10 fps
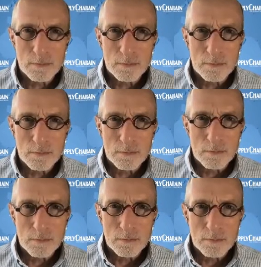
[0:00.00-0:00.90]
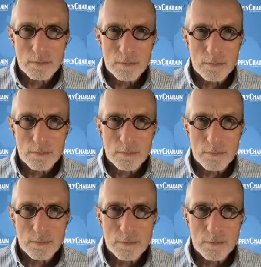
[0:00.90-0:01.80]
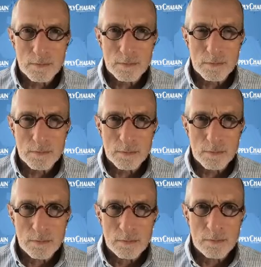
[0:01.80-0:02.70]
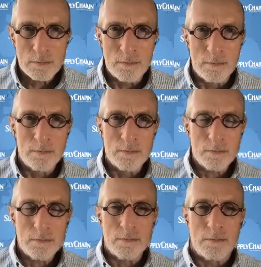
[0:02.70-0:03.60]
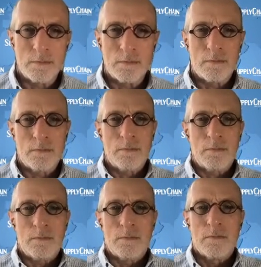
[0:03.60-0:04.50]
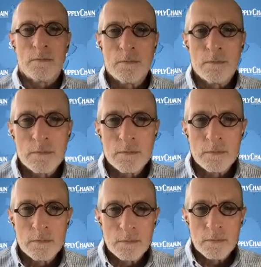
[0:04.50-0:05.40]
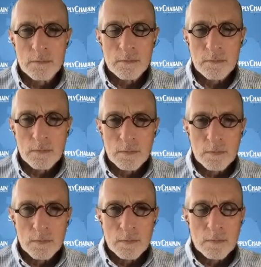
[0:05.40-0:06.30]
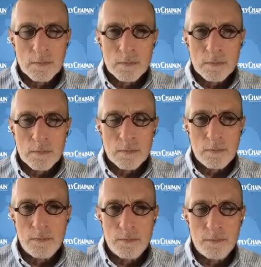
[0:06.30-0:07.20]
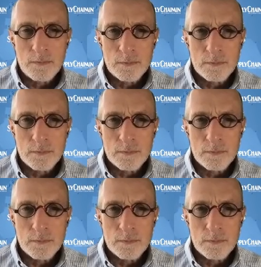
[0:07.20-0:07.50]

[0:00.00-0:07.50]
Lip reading: This person isn't speaking.